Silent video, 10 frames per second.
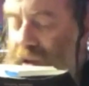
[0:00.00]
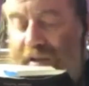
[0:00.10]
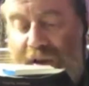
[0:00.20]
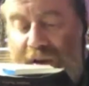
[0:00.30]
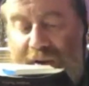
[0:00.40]

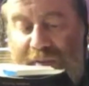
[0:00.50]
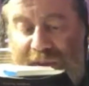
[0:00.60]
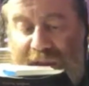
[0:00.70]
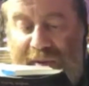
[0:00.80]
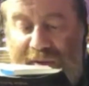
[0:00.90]
So
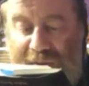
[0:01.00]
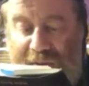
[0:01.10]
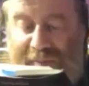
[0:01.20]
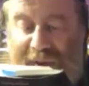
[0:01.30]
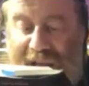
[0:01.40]
number 1
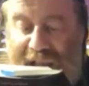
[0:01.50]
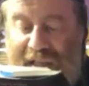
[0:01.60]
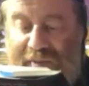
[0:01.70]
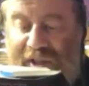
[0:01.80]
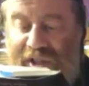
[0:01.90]
was
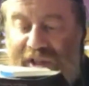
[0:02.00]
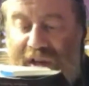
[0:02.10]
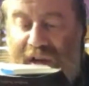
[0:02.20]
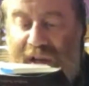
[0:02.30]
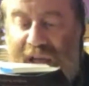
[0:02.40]
products which
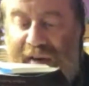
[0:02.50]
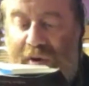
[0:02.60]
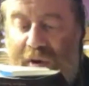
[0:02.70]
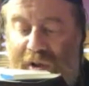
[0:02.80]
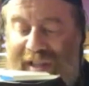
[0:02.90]

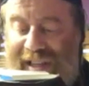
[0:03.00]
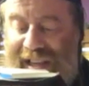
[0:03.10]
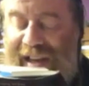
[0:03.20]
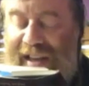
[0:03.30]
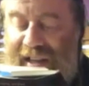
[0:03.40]
have all 3
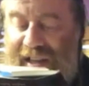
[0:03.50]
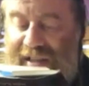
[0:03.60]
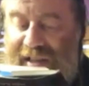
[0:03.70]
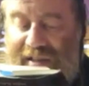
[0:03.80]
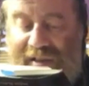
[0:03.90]

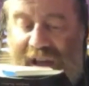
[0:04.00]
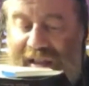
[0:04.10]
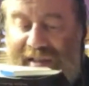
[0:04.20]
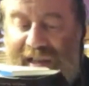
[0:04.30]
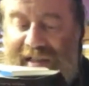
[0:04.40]
characteristics.
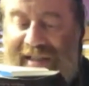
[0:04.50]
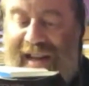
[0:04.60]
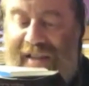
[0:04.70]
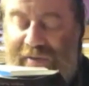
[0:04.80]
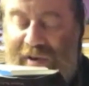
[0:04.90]
That's a
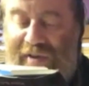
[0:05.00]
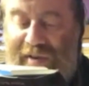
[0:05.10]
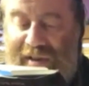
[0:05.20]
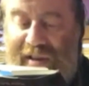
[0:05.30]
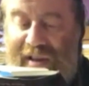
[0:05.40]

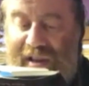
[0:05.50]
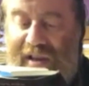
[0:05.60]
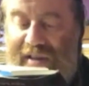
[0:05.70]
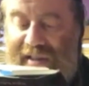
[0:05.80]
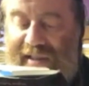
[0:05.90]
straightforward,
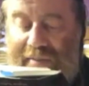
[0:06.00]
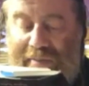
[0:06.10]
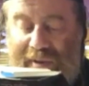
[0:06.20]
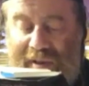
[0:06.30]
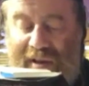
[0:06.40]

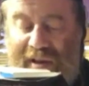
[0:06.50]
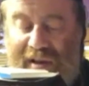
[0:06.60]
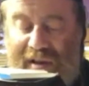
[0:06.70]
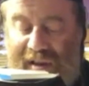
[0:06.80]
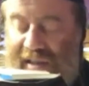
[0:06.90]
simple
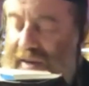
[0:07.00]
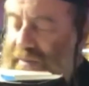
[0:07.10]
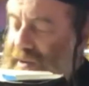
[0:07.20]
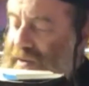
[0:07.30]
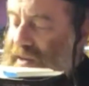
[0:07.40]

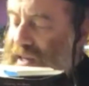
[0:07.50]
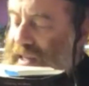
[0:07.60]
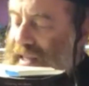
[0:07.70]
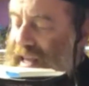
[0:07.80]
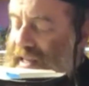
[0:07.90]
example. Okay,
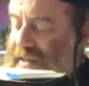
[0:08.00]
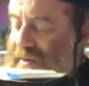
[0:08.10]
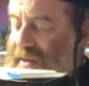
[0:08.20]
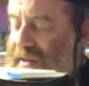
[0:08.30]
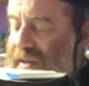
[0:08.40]
next
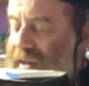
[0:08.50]
one.